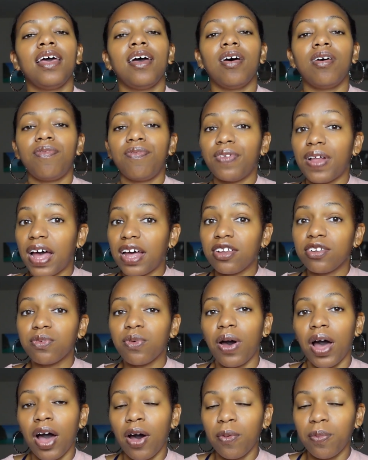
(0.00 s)
A flash will
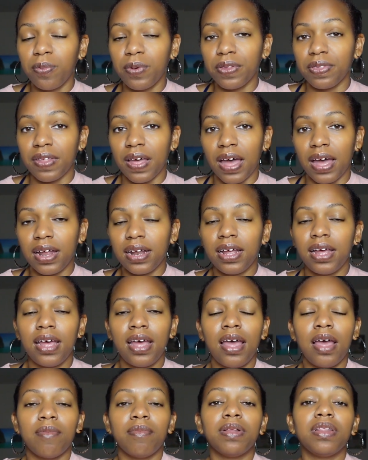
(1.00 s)
help with that.
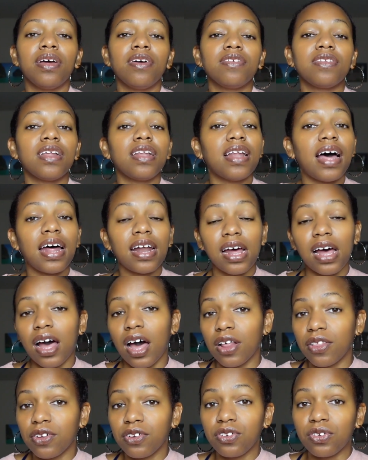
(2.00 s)
But there's a lot of
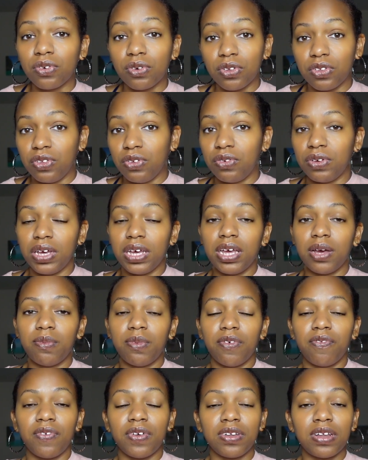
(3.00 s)
other tools you can get
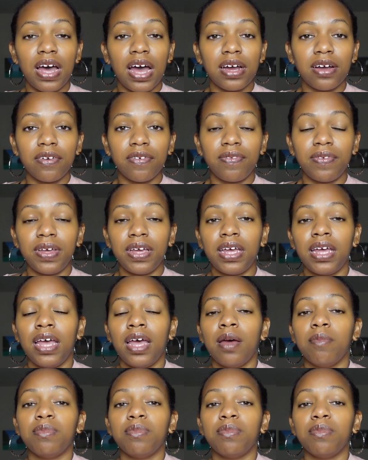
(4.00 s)
with photography,